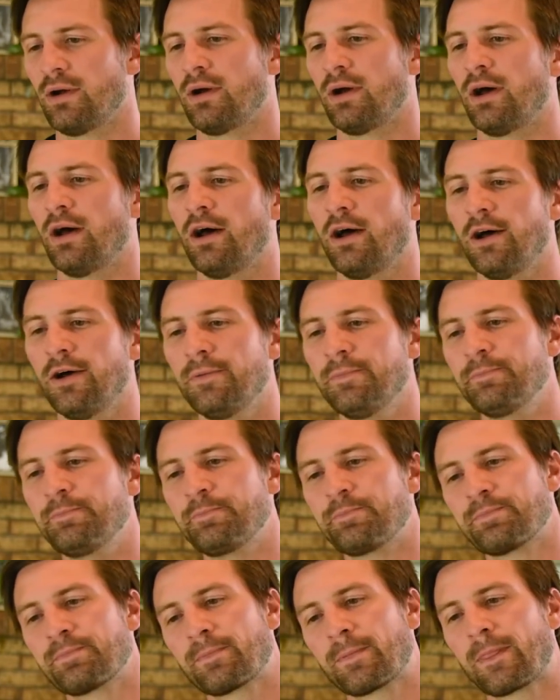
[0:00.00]

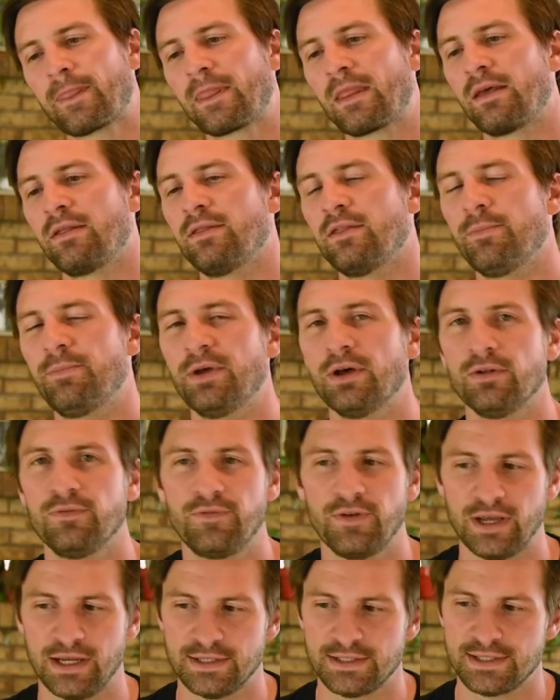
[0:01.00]
The build
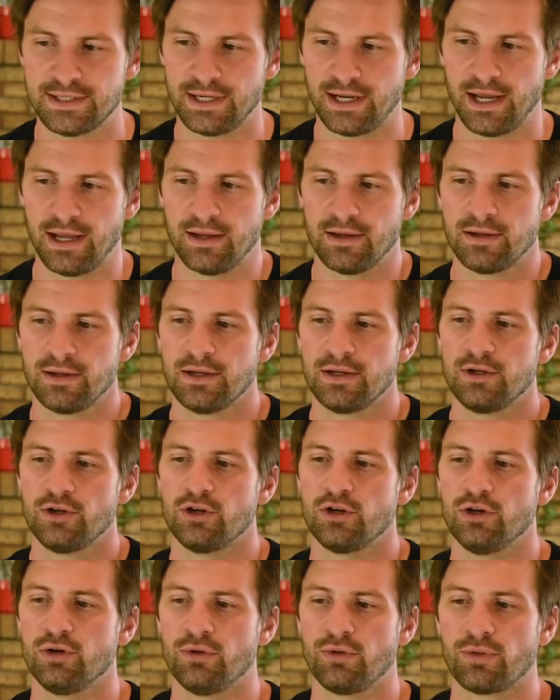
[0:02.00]
phase today.
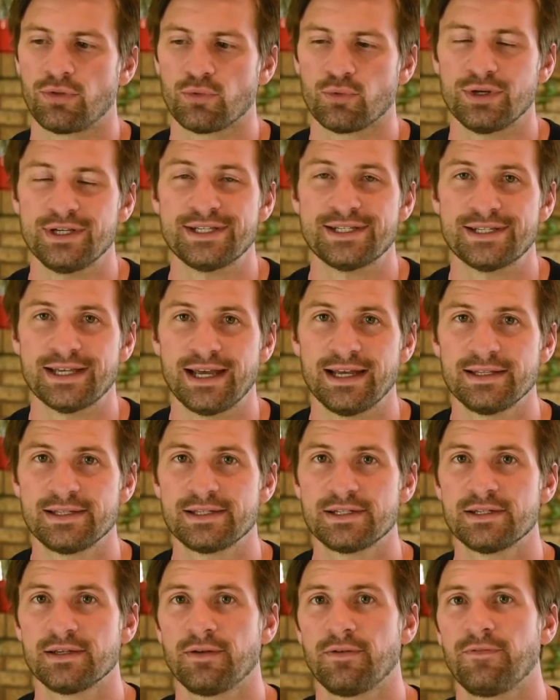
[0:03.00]
You're going to do 3
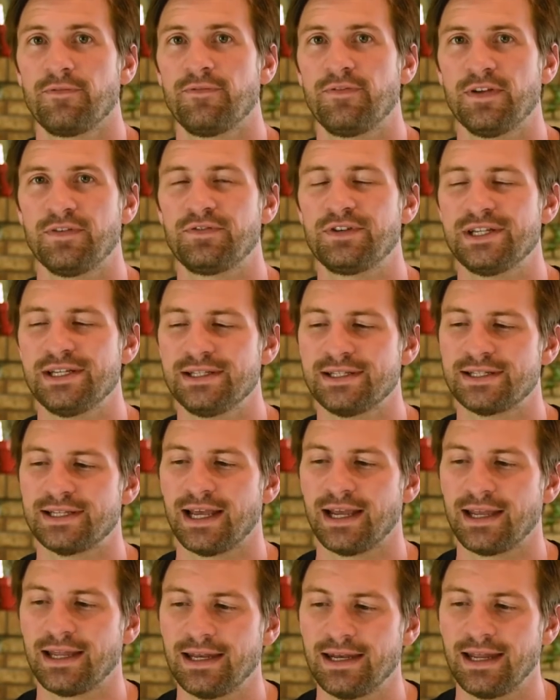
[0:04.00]
sets,
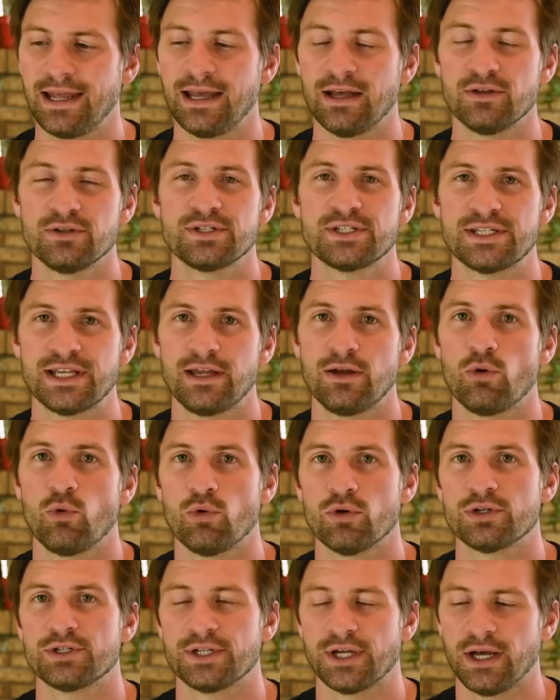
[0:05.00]
15-second L-sit
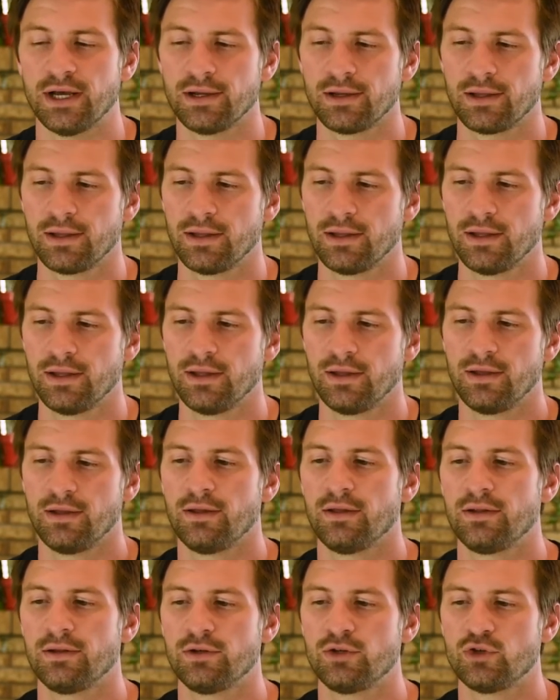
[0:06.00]
or tuck,
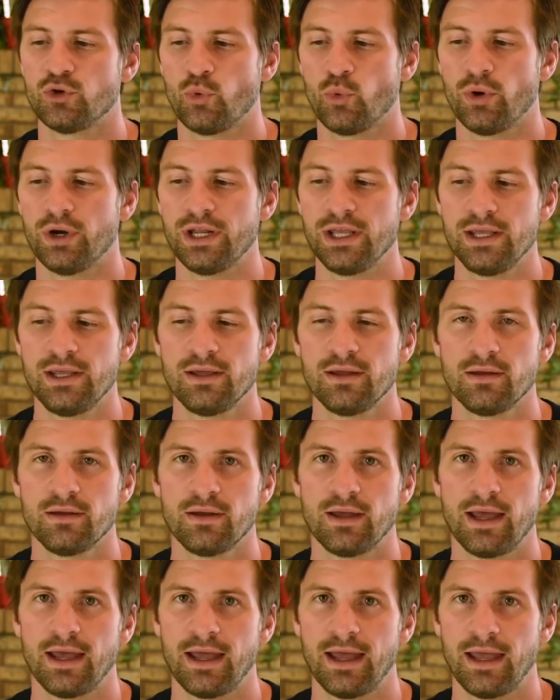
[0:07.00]
20
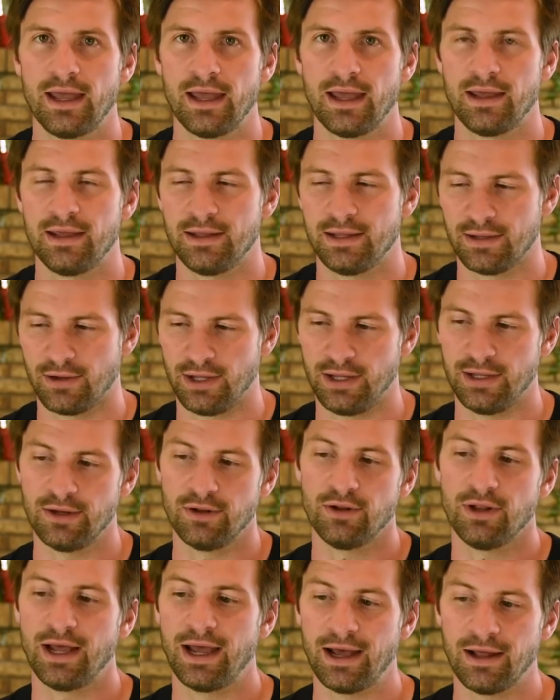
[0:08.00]

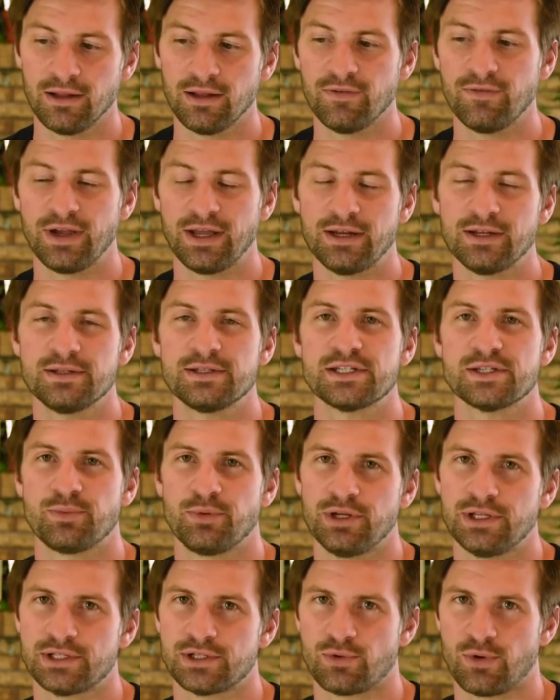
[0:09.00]
heel elevated
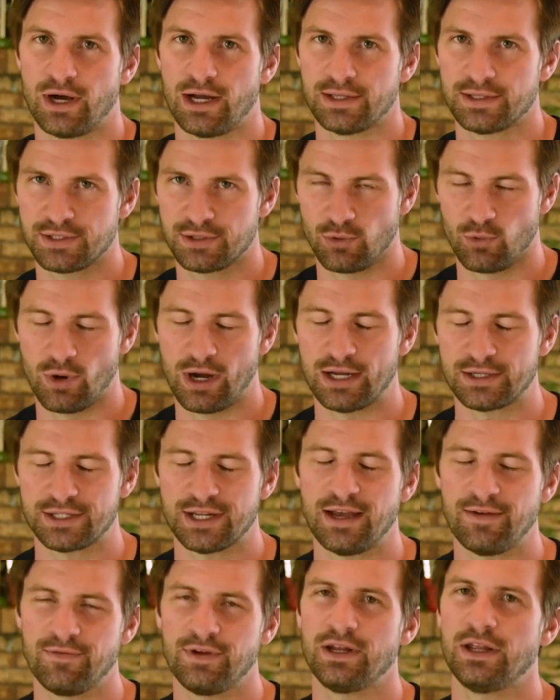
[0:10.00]
split squats. So watch
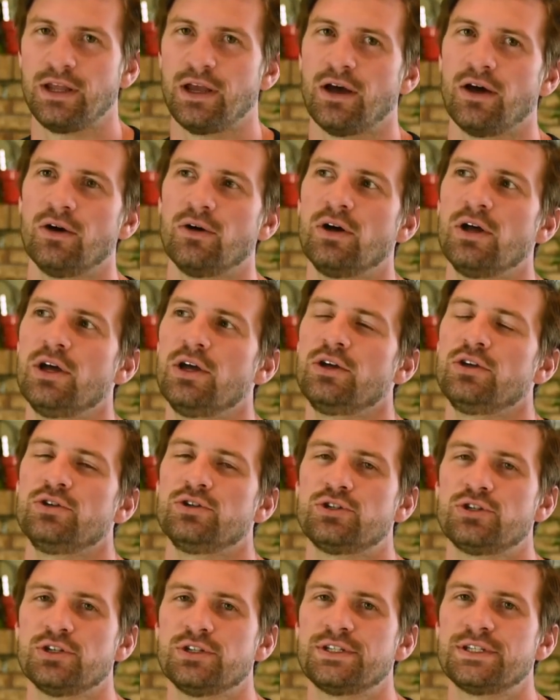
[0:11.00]
that video. You
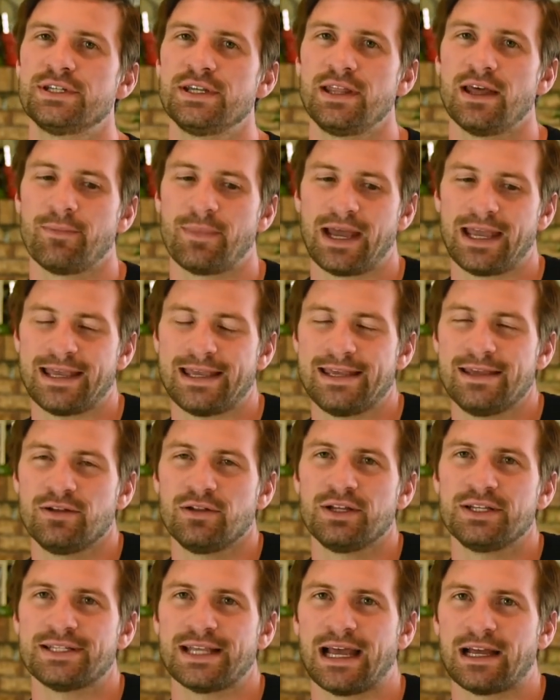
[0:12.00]
should see that my
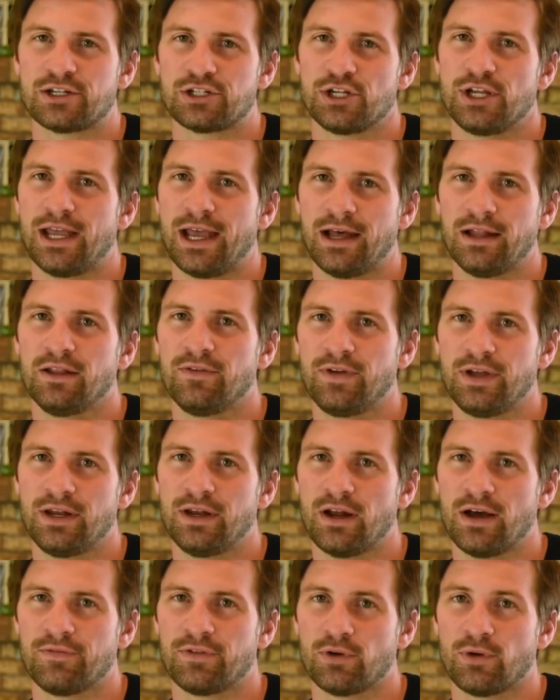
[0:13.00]
heel is actually elevated
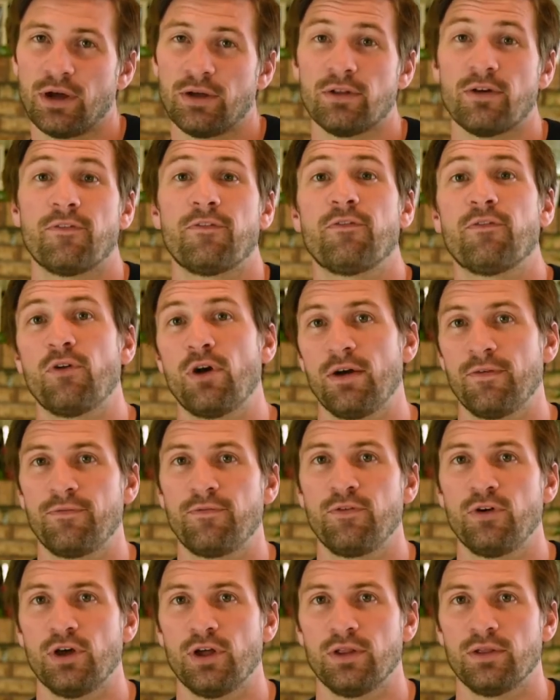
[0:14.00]
off the ground. The front
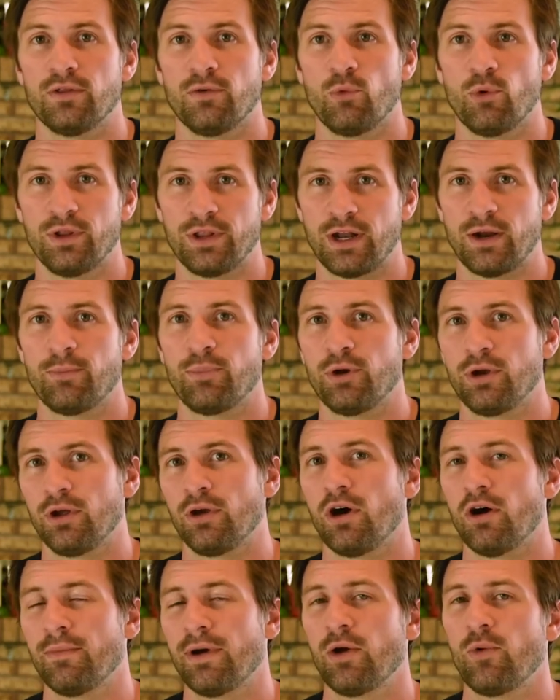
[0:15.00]
foot, the one that I'm putting
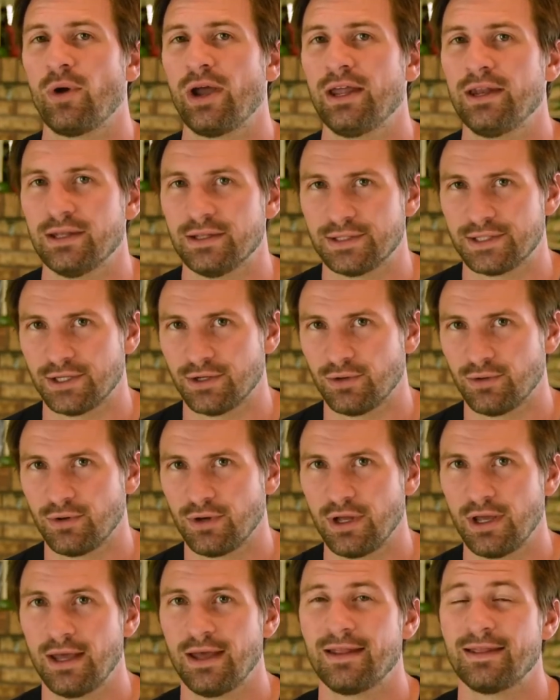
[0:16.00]
all my weight into,
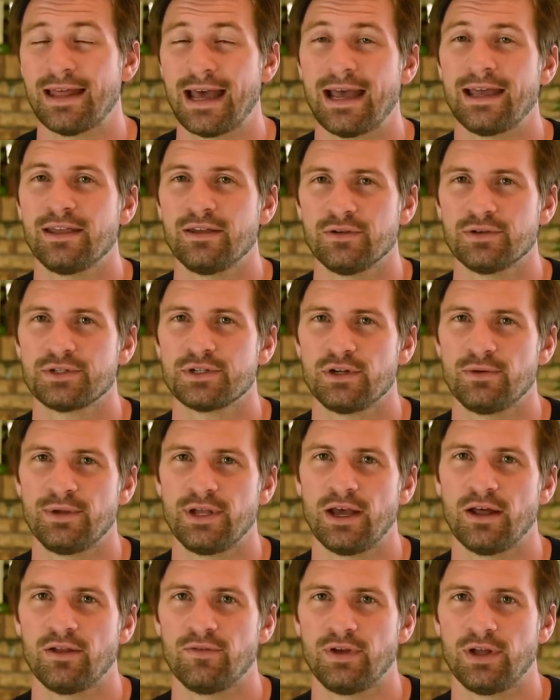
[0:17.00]
that heel is going to be
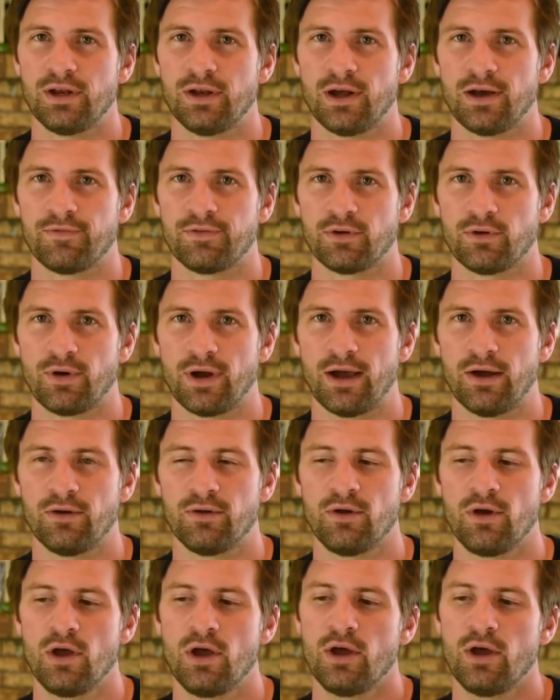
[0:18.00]
elevated off the ground.